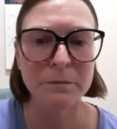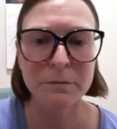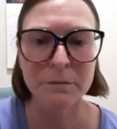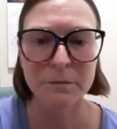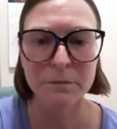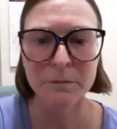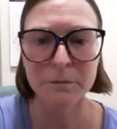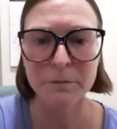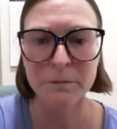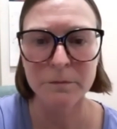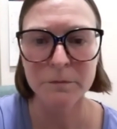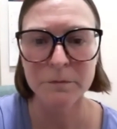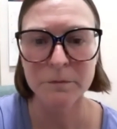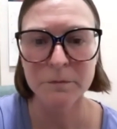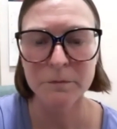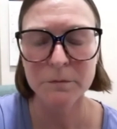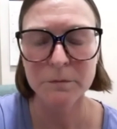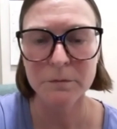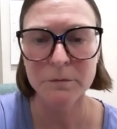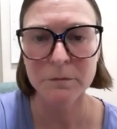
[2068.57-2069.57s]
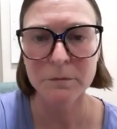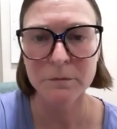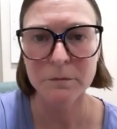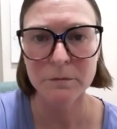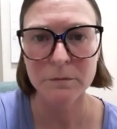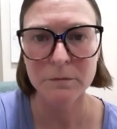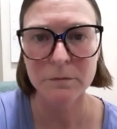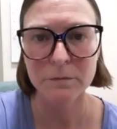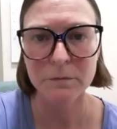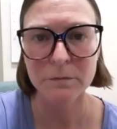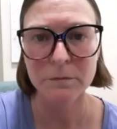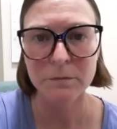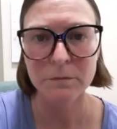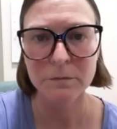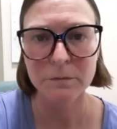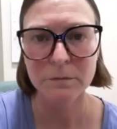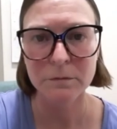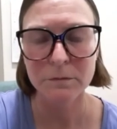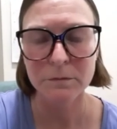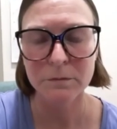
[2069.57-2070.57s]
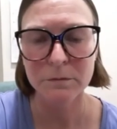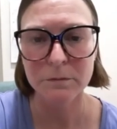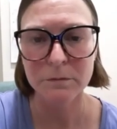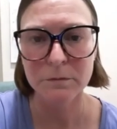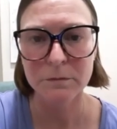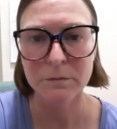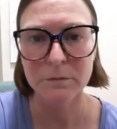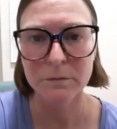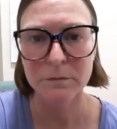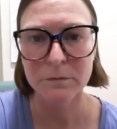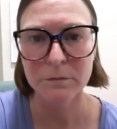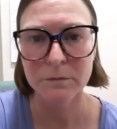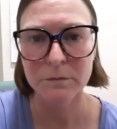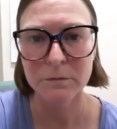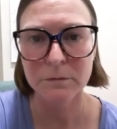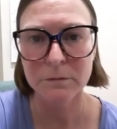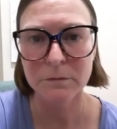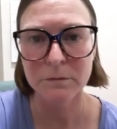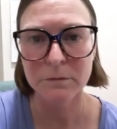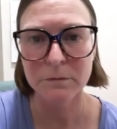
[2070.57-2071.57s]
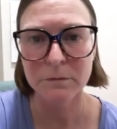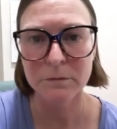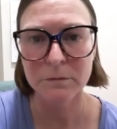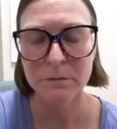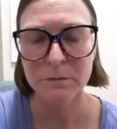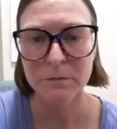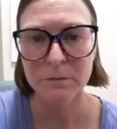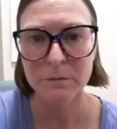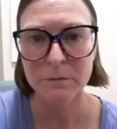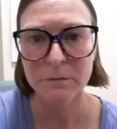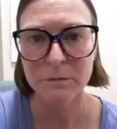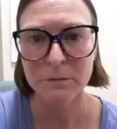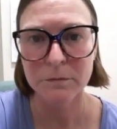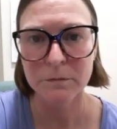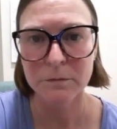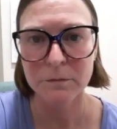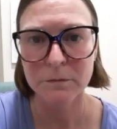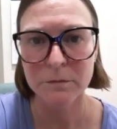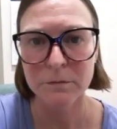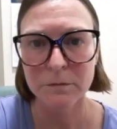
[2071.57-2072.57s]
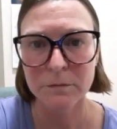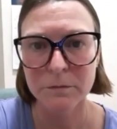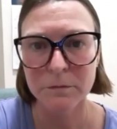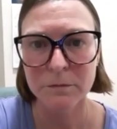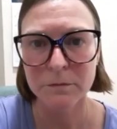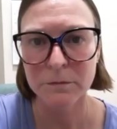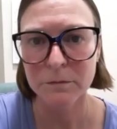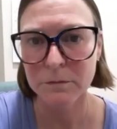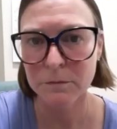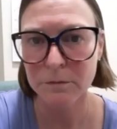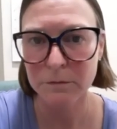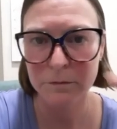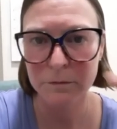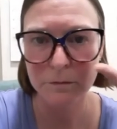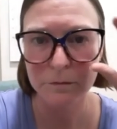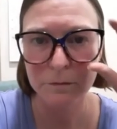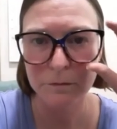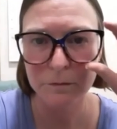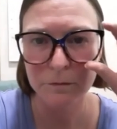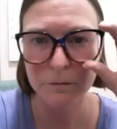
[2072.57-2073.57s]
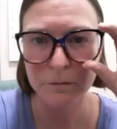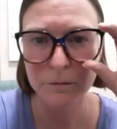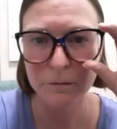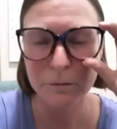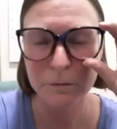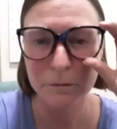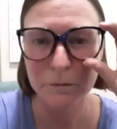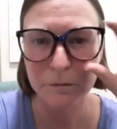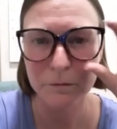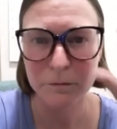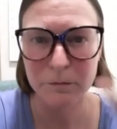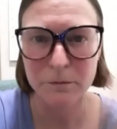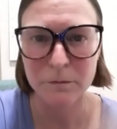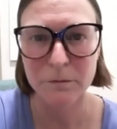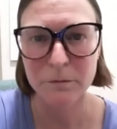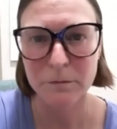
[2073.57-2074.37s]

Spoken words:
This person isn't speaking.